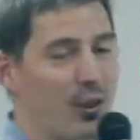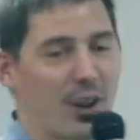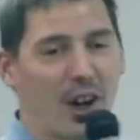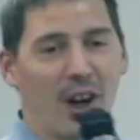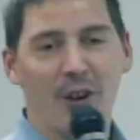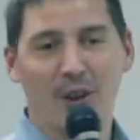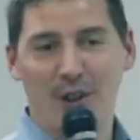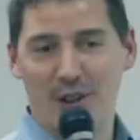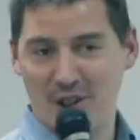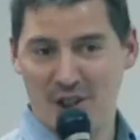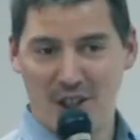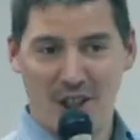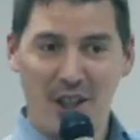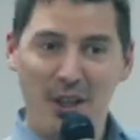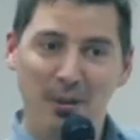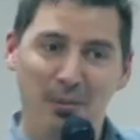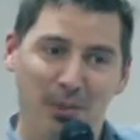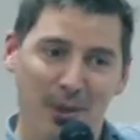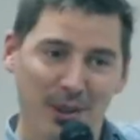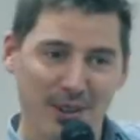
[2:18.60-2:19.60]
for our
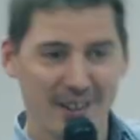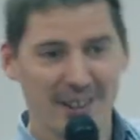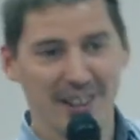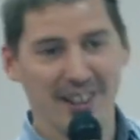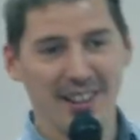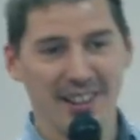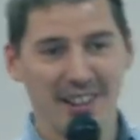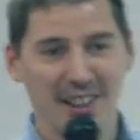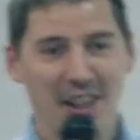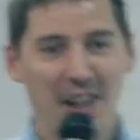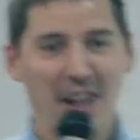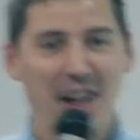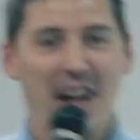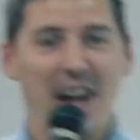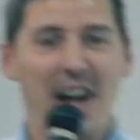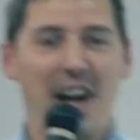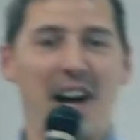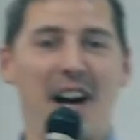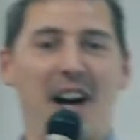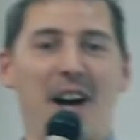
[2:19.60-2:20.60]
sheep, yeah.
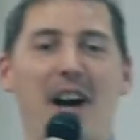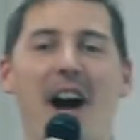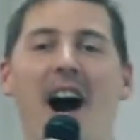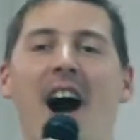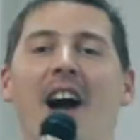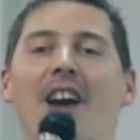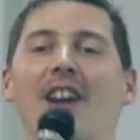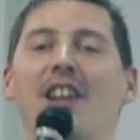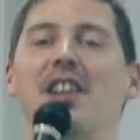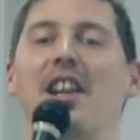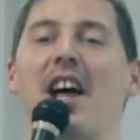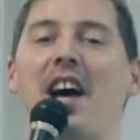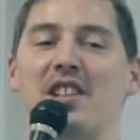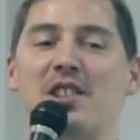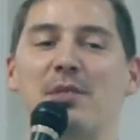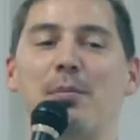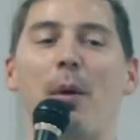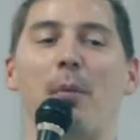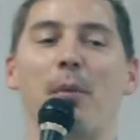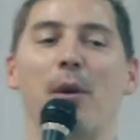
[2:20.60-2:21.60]
Ireland has
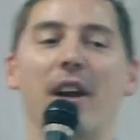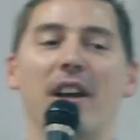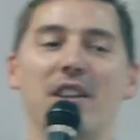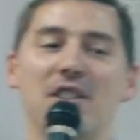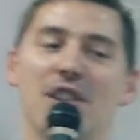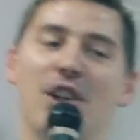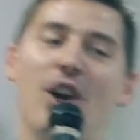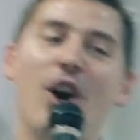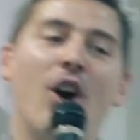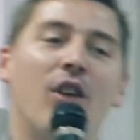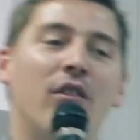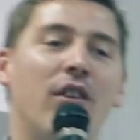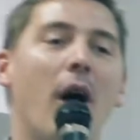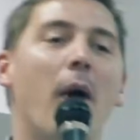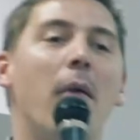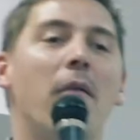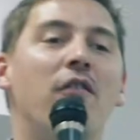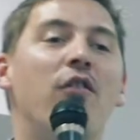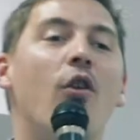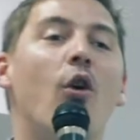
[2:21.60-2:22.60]
a population of
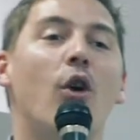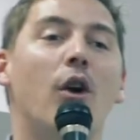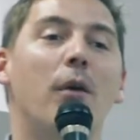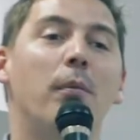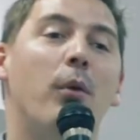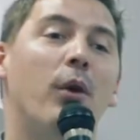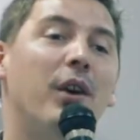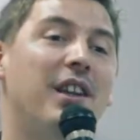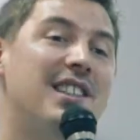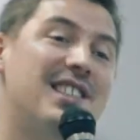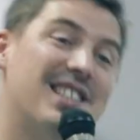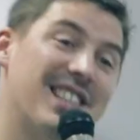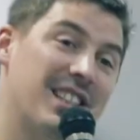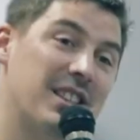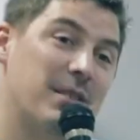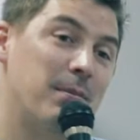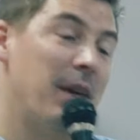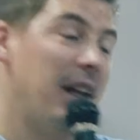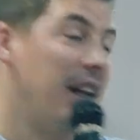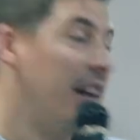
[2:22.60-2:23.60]

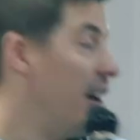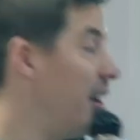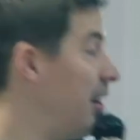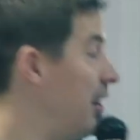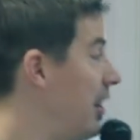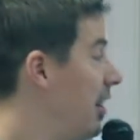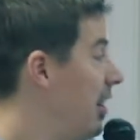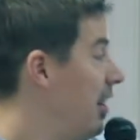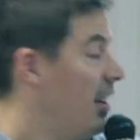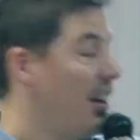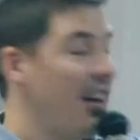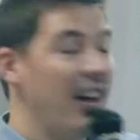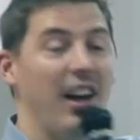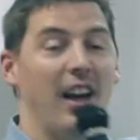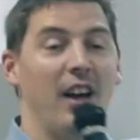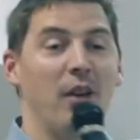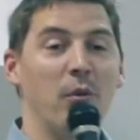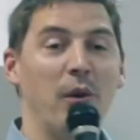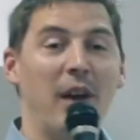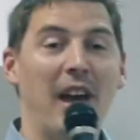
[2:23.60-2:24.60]
4.6 million,
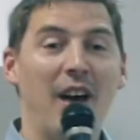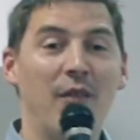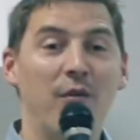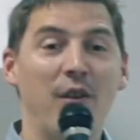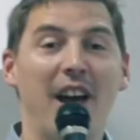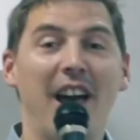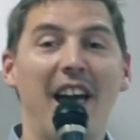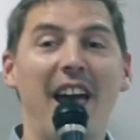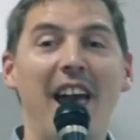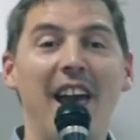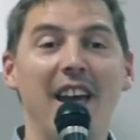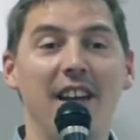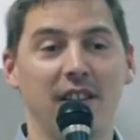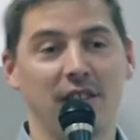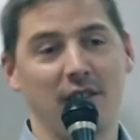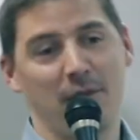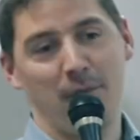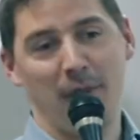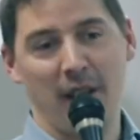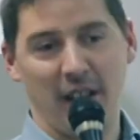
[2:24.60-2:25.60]
and we have
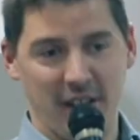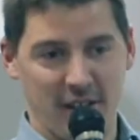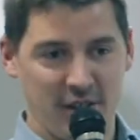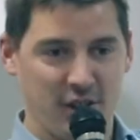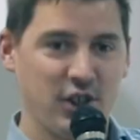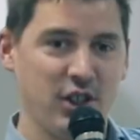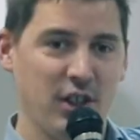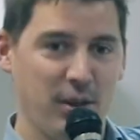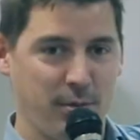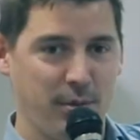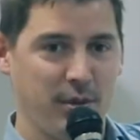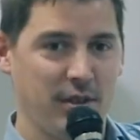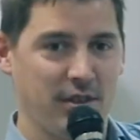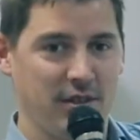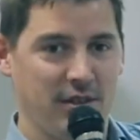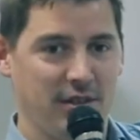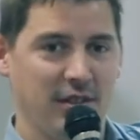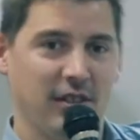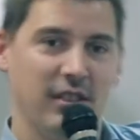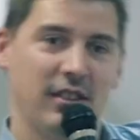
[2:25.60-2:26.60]
8 million sheep,
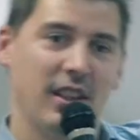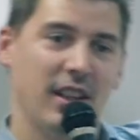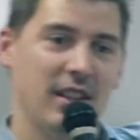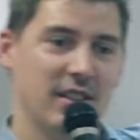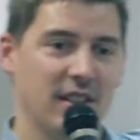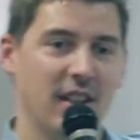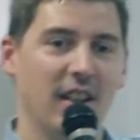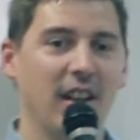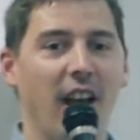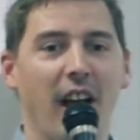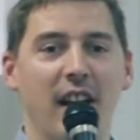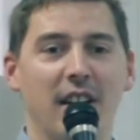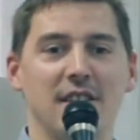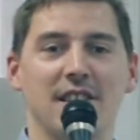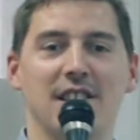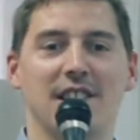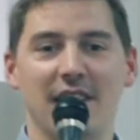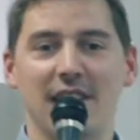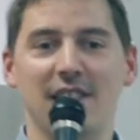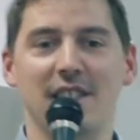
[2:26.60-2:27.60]
yes, and
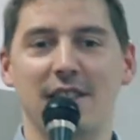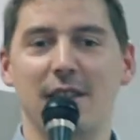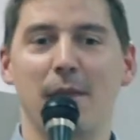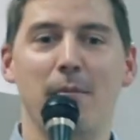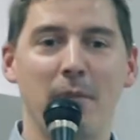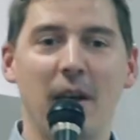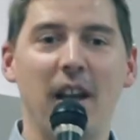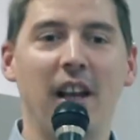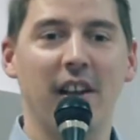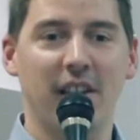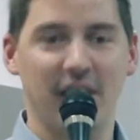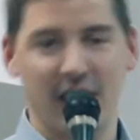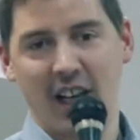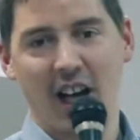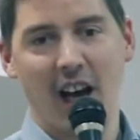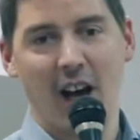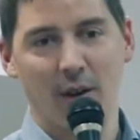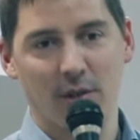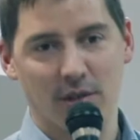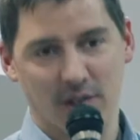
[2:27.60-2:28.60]
6 million
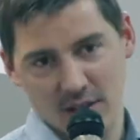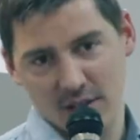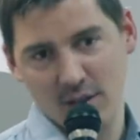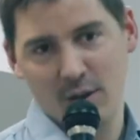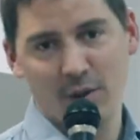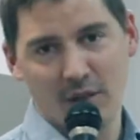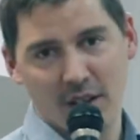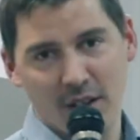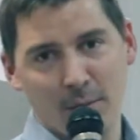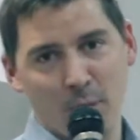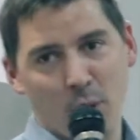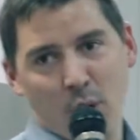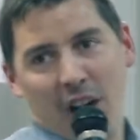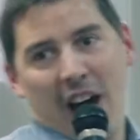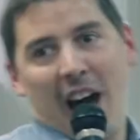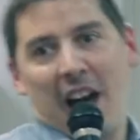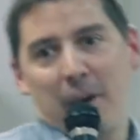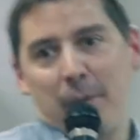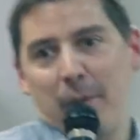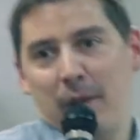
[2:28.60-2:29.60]
cows, so there are more
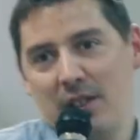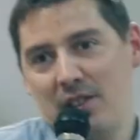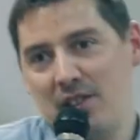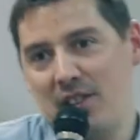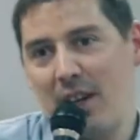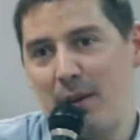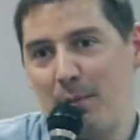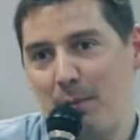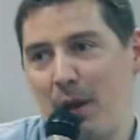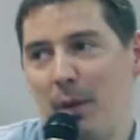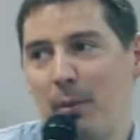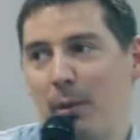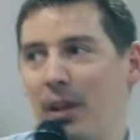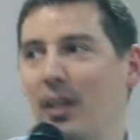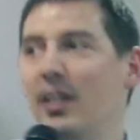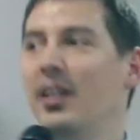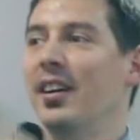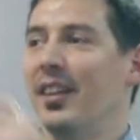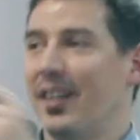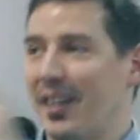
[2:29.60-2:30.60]
animals than
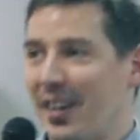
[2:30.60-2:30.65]
people.